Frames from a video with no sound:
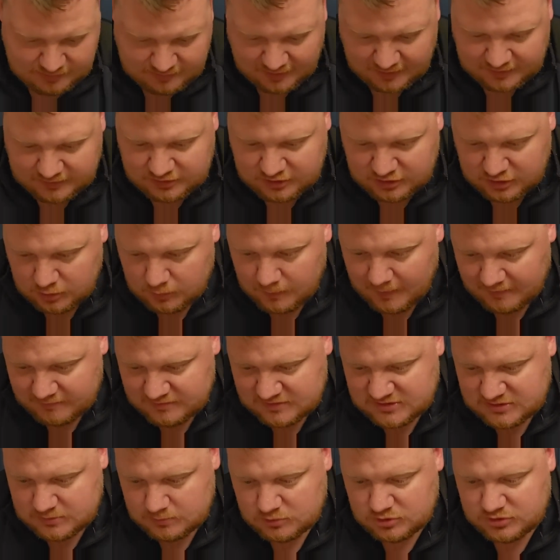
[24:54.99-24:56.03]
Thank you ever
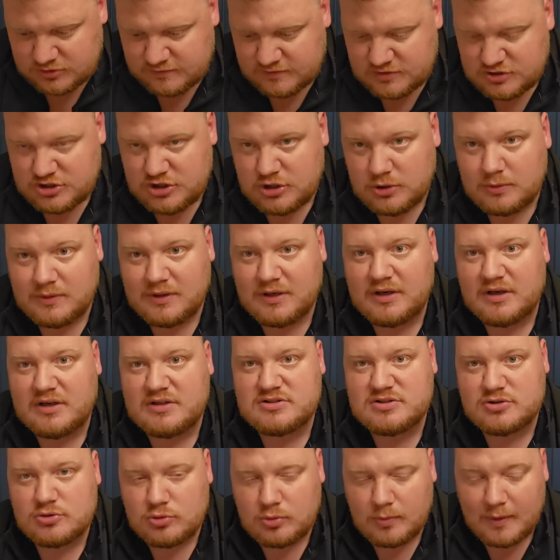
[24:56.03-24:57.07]
so much for tuning in,
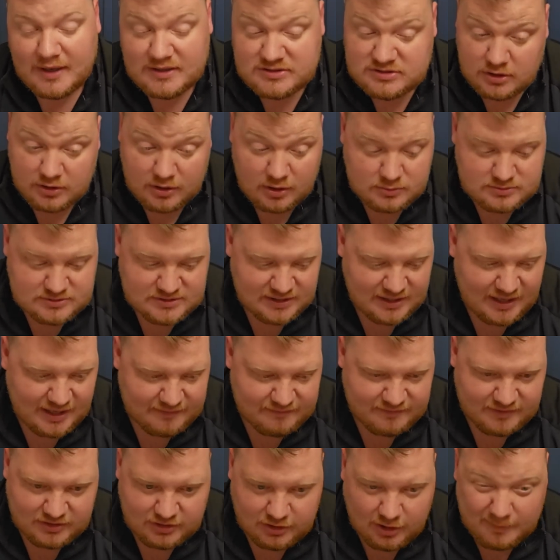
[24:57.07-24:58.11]
as always. I know it's a
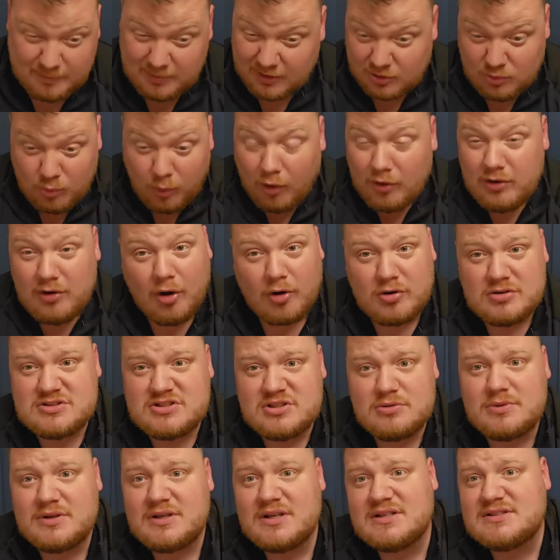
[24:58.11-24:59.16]
late video, but I quite like
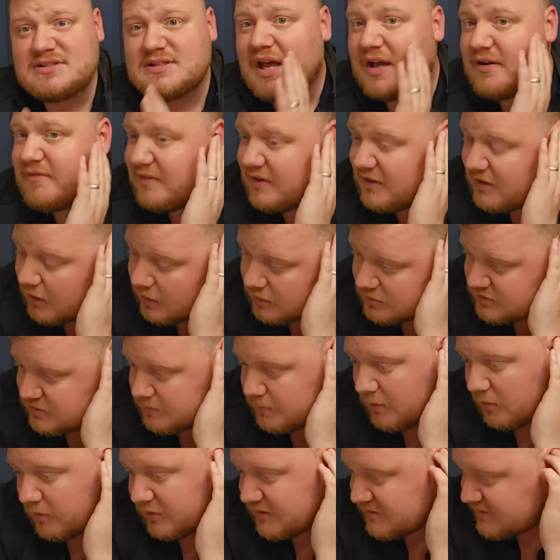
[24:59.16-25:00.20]
doing these late videos, to
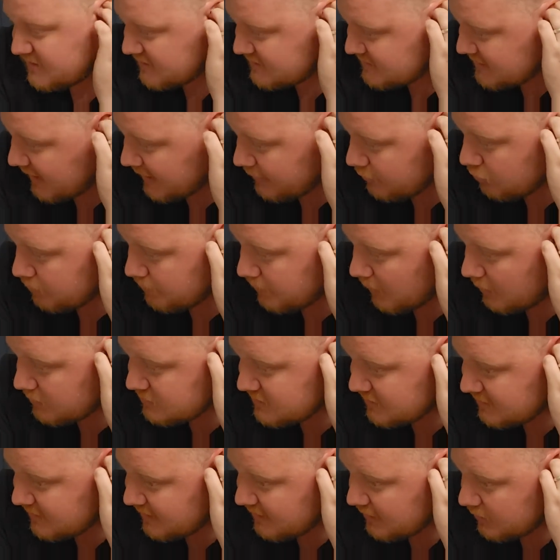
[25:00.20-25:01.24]
be honest. These late
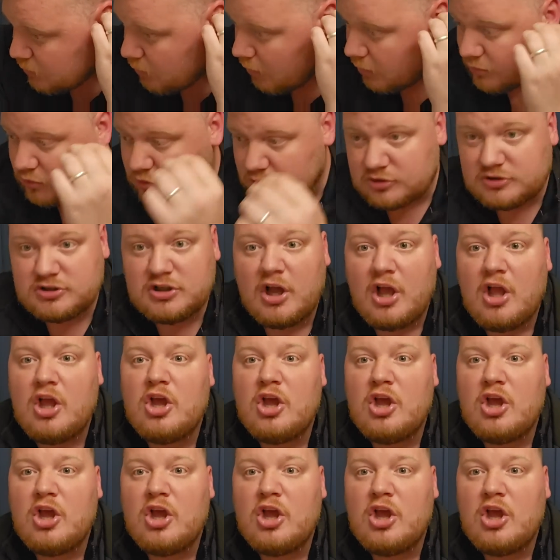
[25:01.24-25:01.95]
uploads, I think they're quite good.